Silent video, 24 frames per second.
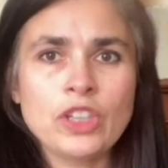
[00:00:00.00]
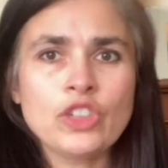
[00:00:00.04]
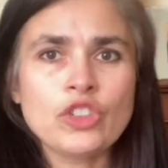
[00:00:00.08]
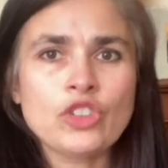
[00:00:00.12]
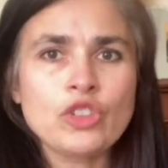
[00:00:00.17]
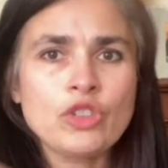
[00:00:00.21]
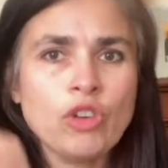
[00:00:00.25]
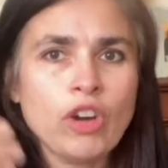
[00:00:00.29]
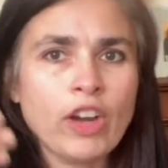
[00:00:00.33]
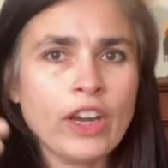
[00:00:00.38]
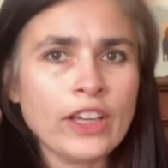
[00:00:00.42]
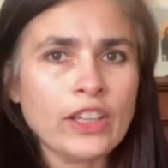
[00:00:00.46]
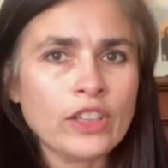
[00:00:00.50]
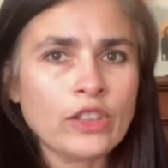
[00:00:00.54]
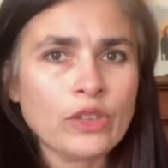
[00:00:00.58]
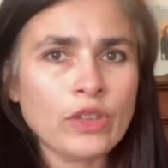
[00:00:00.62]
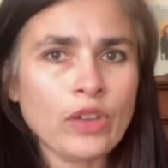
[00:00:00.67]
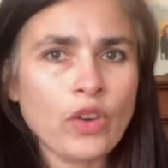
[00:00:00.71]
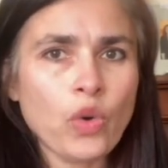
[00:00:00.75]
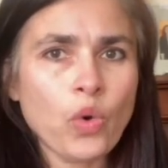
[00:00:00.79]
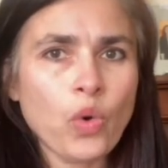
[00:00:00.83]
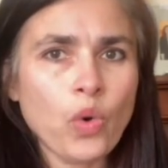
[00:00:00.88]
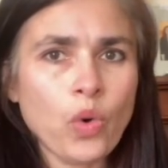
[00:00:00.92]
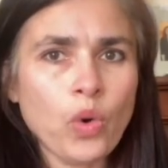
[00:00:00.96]
Try and do
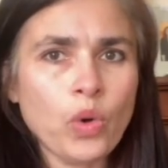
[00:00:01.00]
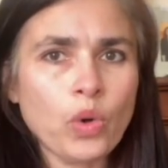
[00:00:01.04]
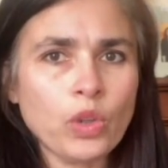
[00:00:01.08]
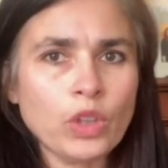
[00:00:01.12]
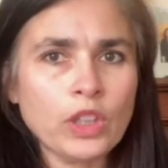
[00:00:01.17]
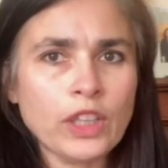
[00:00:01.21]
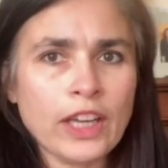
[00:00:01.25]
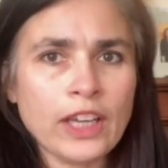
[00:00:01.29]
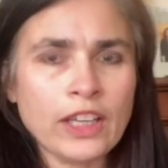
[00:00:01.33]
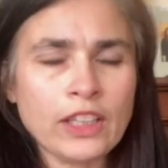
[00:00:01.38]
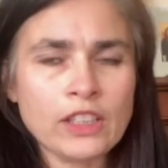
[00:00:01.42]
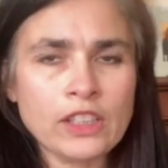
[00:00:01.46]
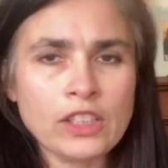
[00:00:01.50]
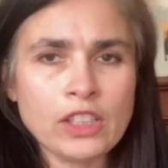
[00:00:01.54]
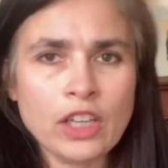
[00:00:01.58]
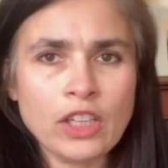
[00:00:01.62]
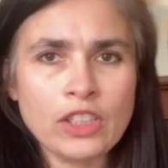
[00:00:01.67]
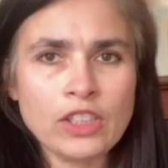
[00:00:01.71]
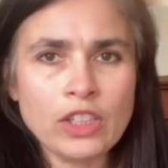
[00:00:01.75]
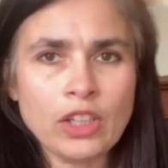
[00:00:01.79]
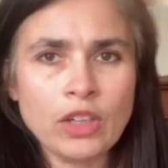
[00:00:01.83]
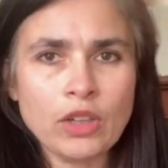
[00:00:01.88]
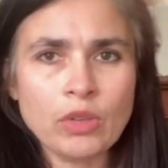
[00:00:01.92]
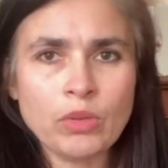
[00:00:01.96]
all the hand
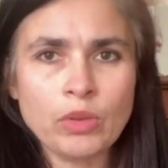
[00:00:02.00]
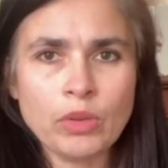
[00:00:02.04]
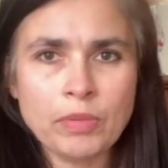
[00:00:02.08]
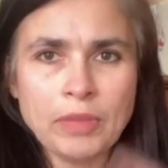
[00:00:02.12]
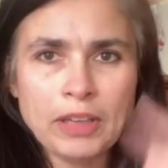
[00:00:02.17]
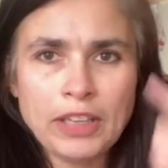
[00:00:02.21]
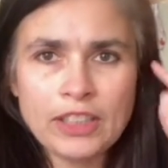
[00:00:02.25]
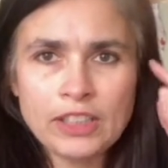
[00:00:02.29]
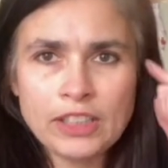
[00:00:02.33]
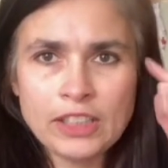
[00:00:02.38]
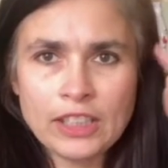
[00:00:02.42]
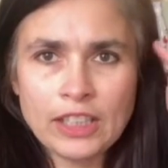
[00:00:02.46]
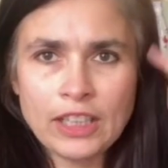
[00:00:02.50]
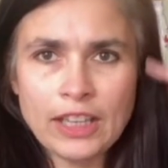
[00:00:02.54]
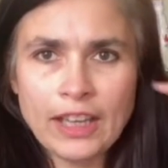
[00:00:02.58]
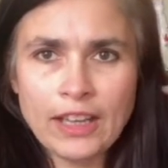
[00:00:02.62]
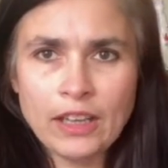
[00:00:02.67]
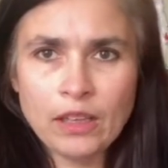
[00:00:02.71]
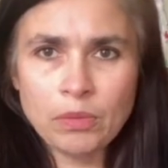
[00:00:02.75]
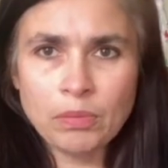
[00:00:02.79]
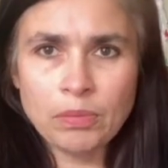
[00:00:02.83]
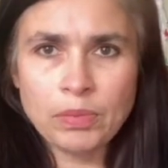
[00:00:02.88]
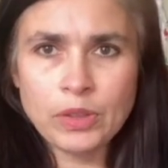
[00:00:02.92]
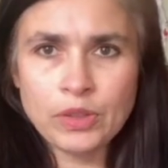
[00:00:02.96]
signs along with me because it'll
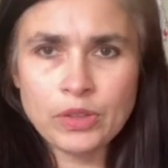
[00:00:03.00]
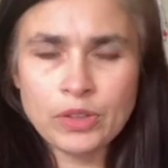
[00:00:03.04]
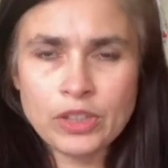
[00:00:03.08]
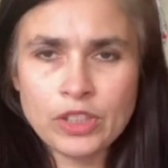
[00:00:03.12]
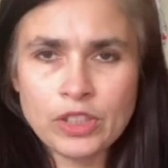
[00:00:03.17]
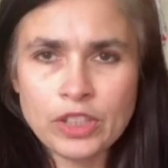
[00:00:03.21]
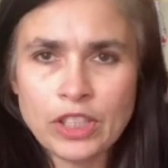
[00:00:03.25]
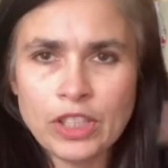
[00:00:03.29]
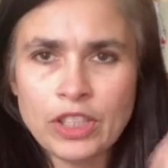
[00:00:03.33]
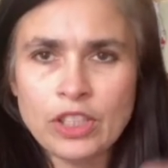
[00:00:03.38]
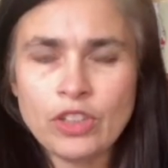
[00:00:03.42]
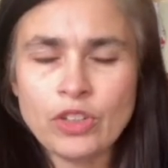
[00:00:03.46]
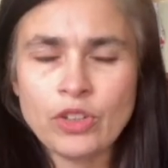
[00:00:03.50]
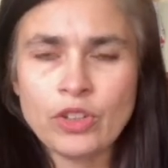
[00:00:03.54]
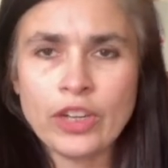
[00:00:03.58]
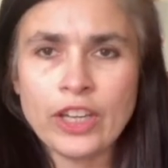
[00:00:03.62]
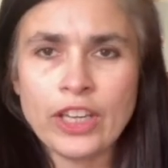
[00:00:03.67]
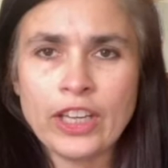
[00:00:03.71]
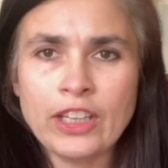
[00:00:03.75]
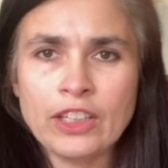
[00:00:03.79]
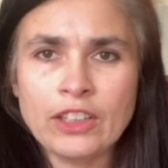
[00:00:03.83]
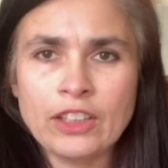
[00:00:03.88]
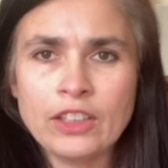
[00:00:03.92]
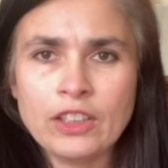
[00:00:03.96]
help you to sing in your
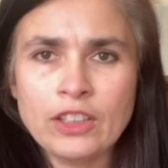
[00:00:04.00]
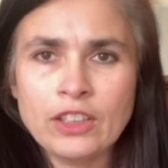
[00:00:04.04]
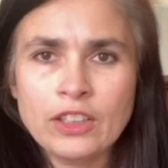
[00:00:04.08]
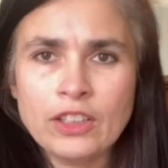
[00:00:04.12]
head.